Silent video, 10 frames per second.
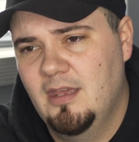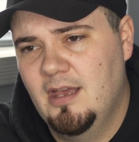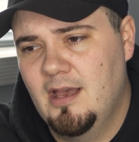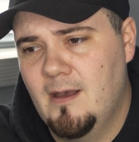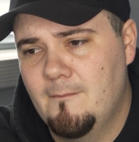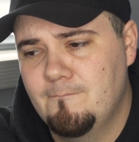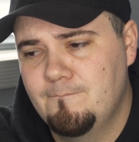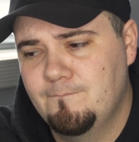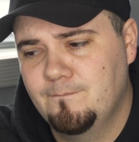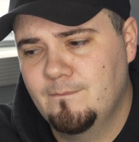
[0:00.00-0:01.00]

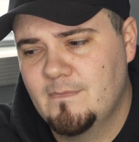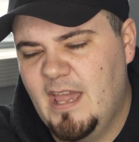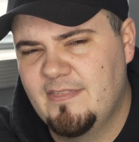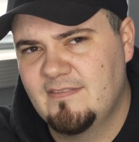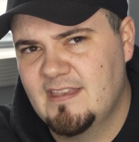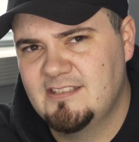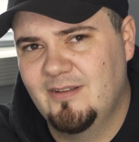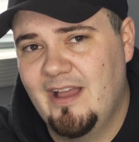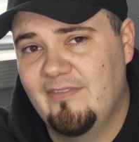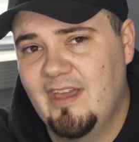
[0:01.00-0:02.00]
I think they still
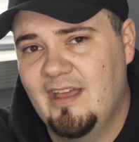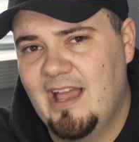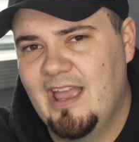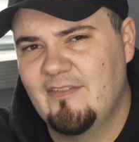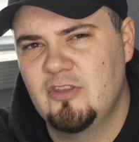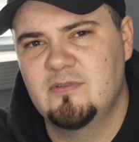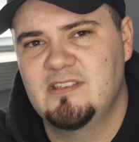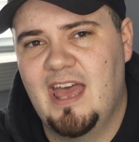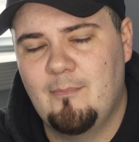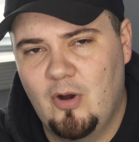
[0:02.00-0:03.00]
have that. I haven't used
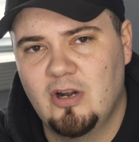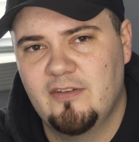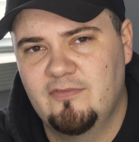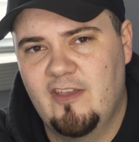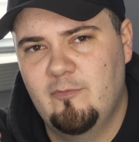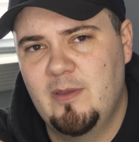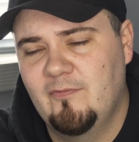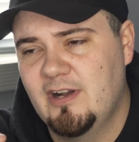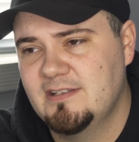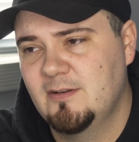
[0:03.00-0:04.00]
that part of FB and
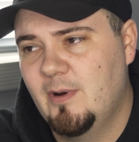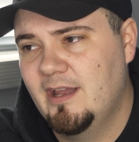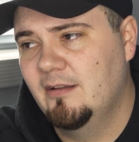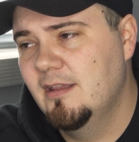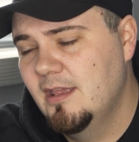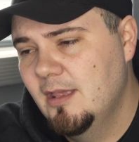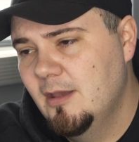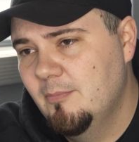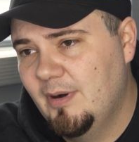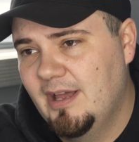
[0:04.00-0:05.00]
Fox in a while,
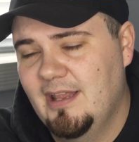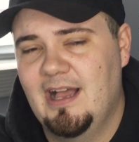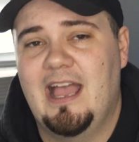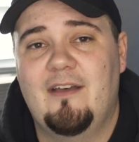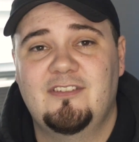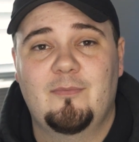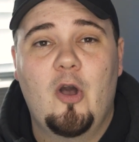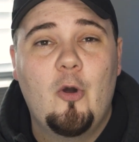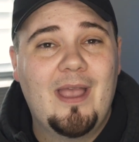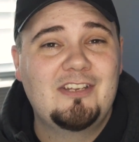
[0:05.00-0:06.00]
but I have some
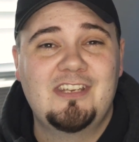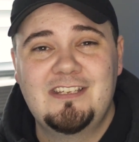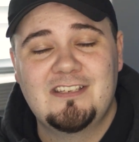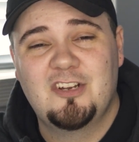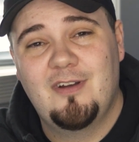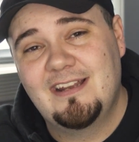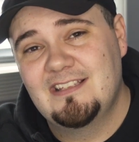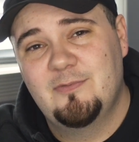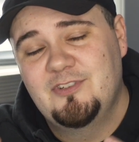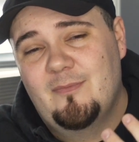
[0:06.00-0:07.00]
OA Genius
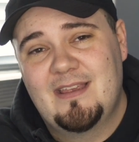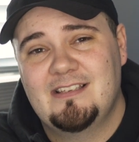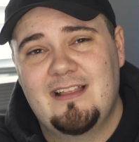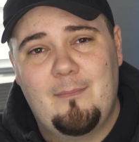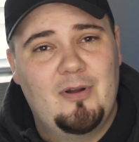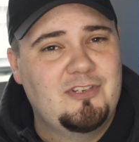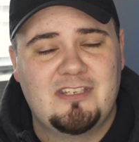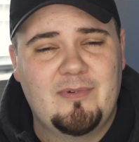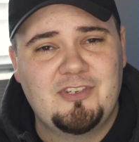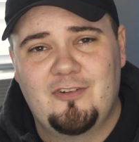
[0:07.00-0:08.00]
credits, which are basically, I
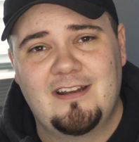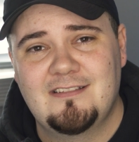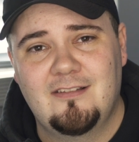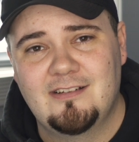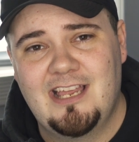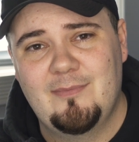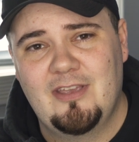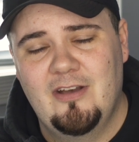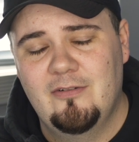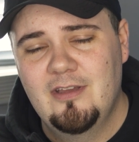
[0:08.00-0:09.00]
purchased a bunch of credits a long time
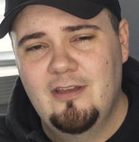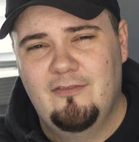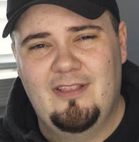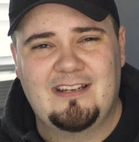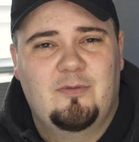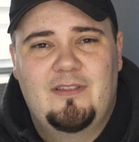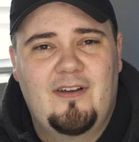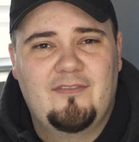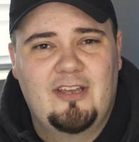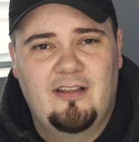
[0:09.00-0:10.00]
ago for like
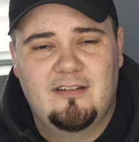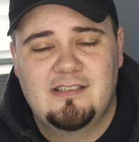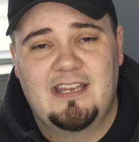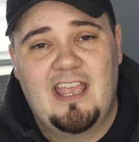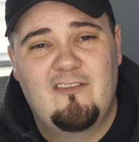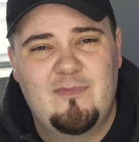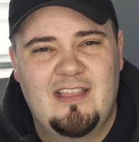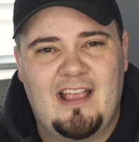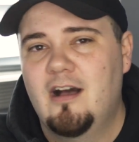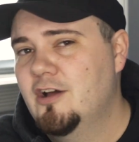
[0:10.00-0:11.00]
$25, and it gave me
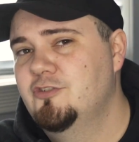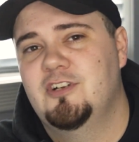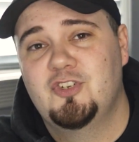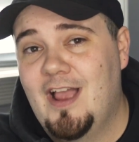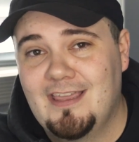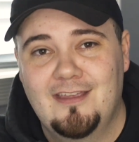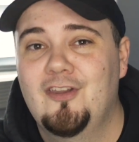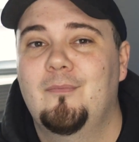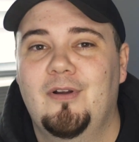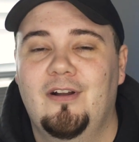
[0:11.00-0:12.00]
like 100 tracking
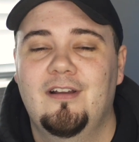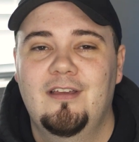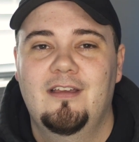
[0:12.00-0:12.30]
number